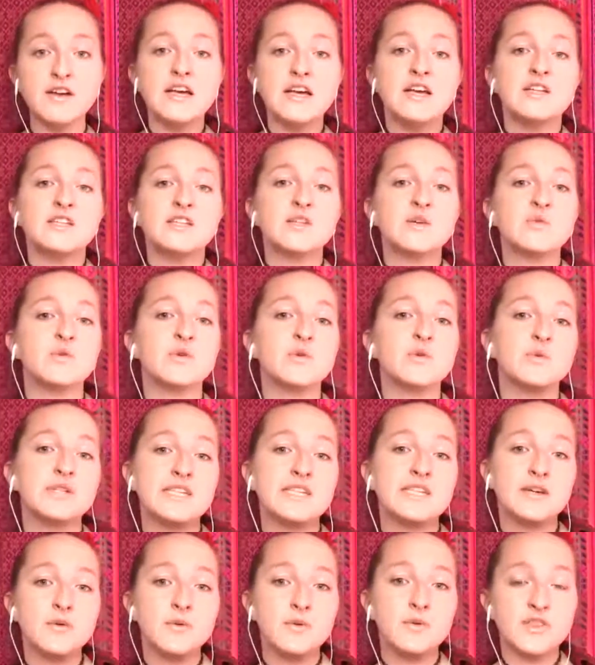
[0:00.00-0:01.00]
So when we're
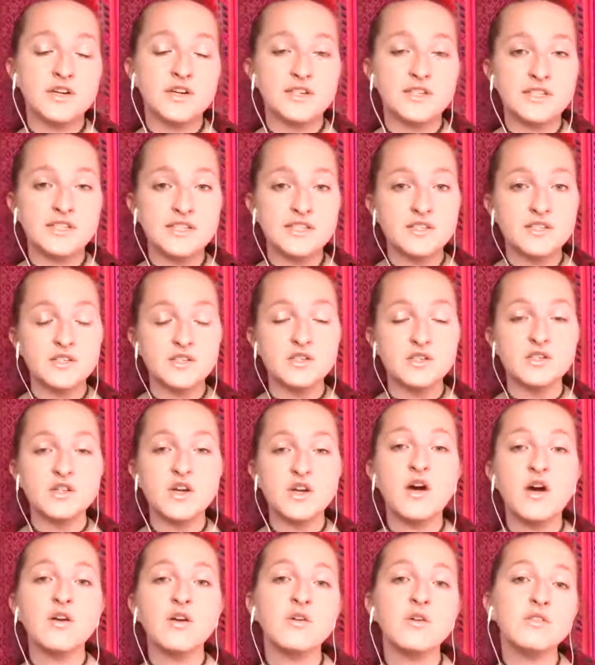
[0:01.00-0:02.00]
dealing with our sisters,
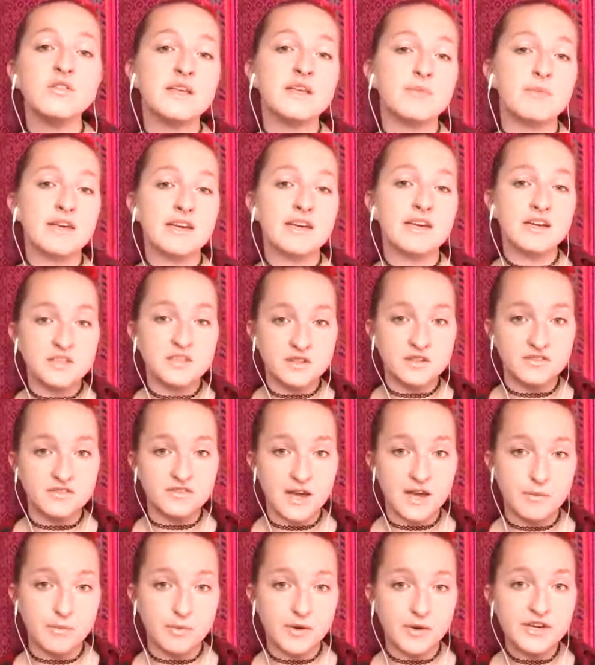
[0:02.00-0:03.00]
not only because our
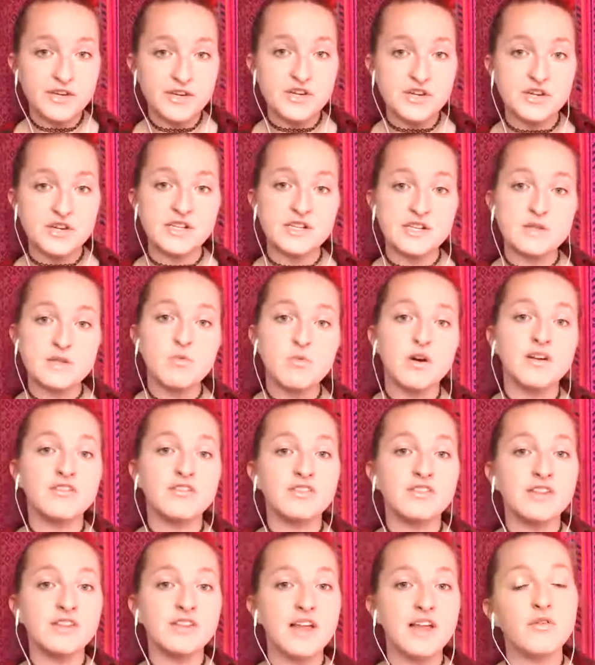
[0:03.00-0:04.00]
vibration is more of
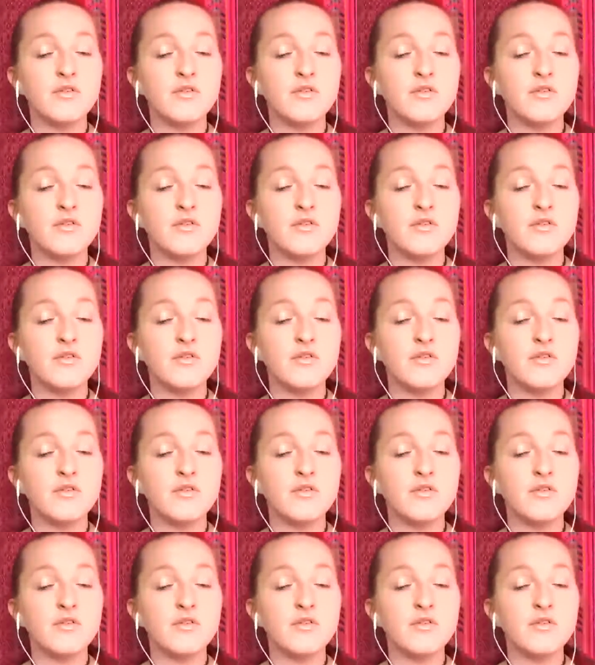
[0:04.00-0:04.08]
love,